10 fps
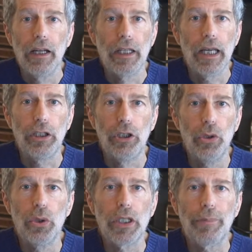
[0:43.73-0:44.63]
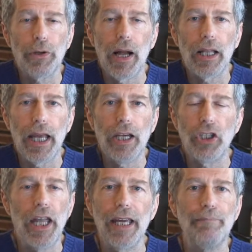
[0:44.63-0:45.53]
they had used up their
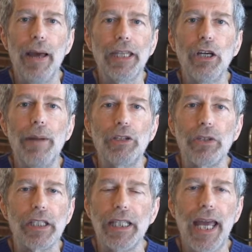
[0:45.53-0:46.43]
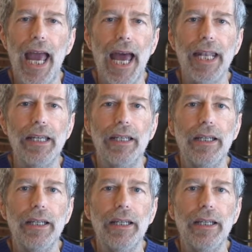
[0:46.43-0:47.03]
allocation, they had met their metrics, they had